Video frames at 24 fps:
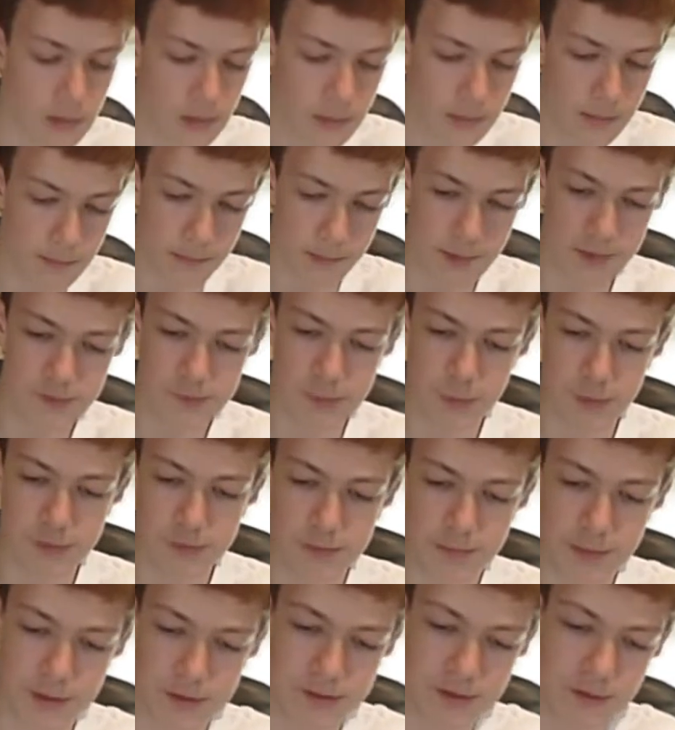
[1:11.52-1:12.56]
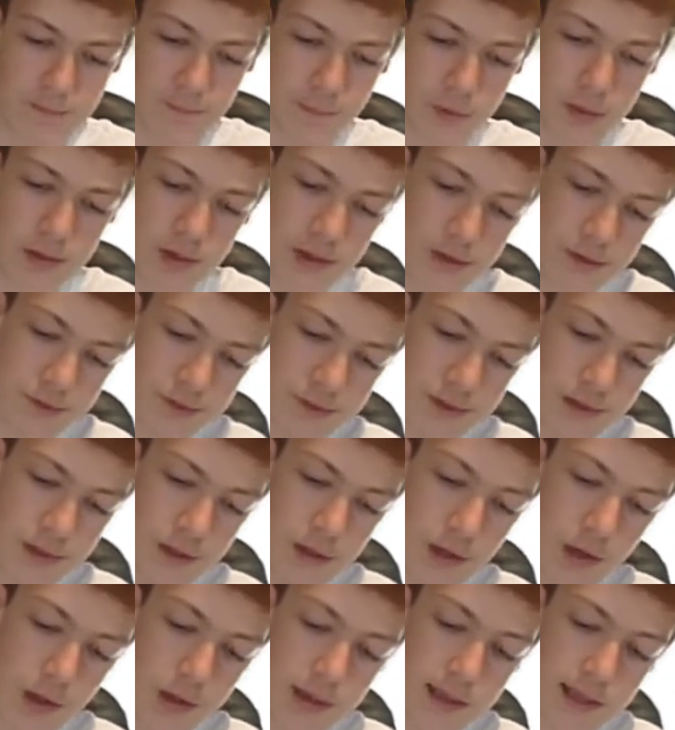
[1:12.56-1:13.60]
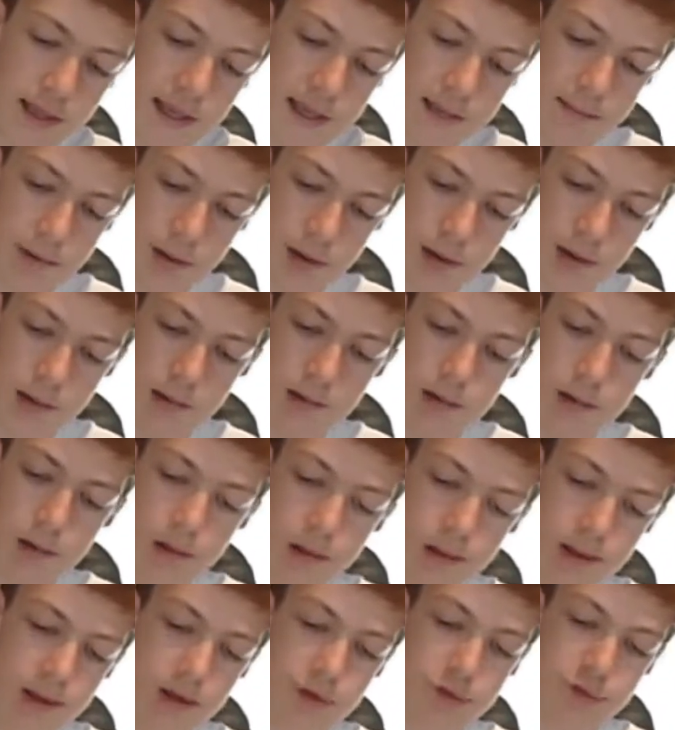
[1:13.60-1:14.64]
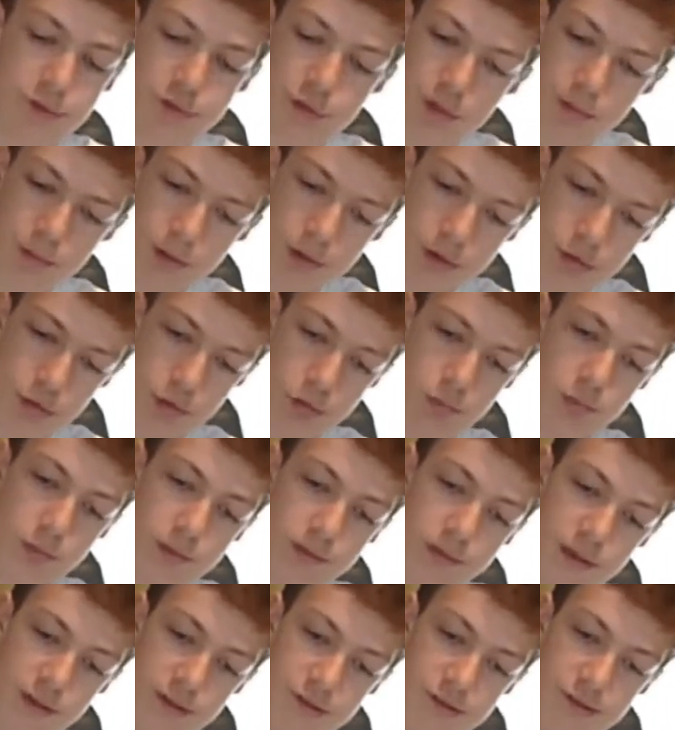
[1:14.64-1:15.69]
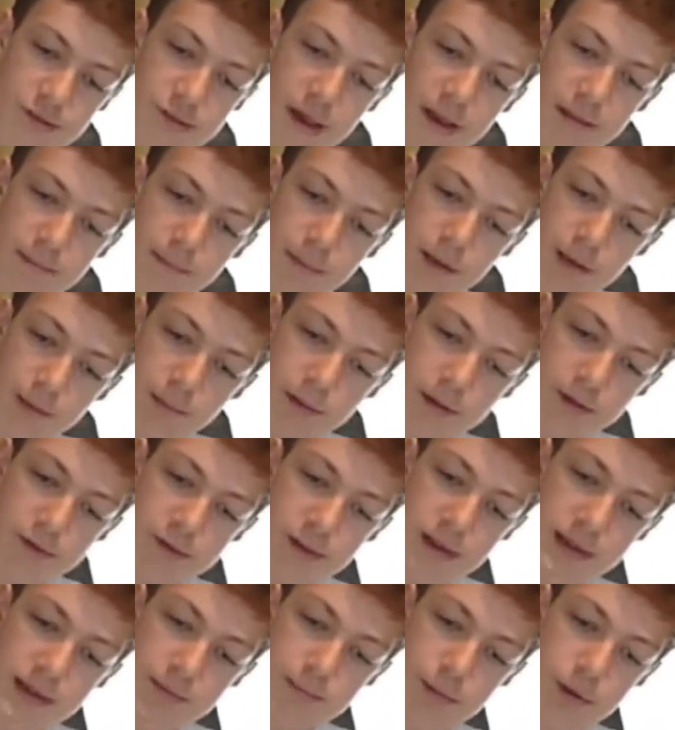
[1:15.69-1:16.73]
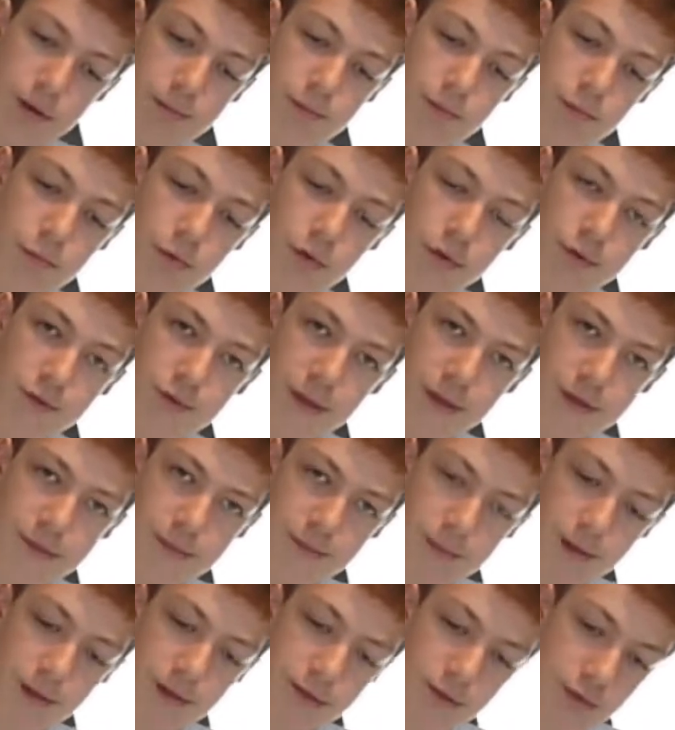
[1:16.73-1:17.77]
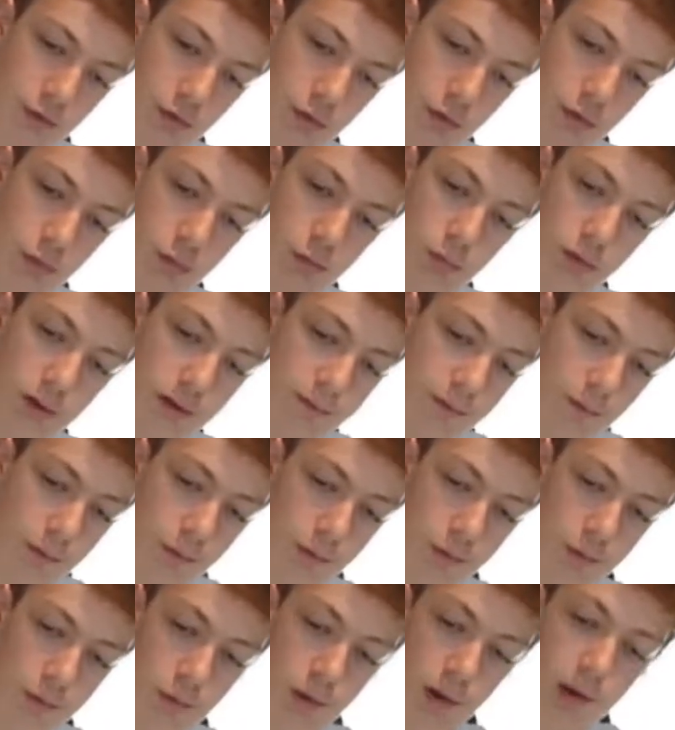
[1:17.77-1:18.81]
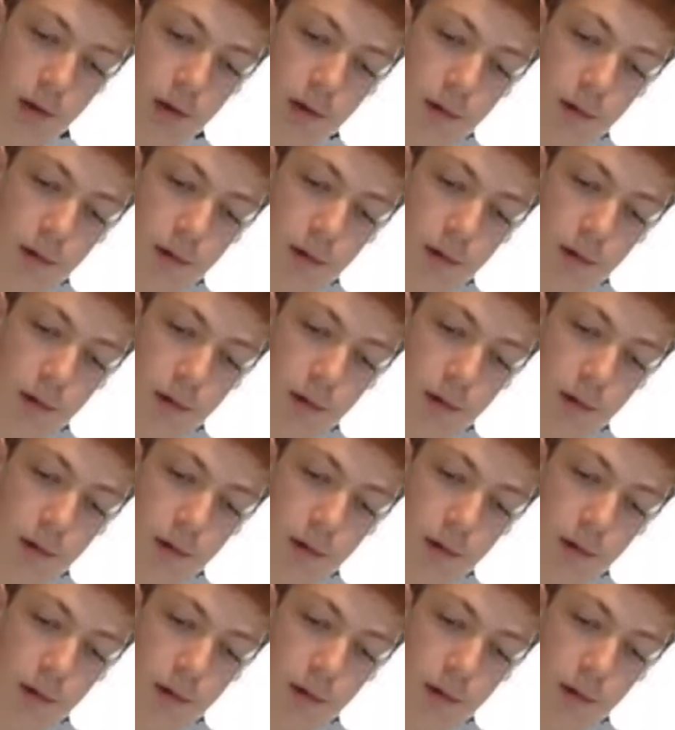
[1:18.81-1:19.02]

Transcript: But this one's a bit different, as they can like keep it extremely cool with this 10mm heat pipe, or 1cm, or whatever you want to call it.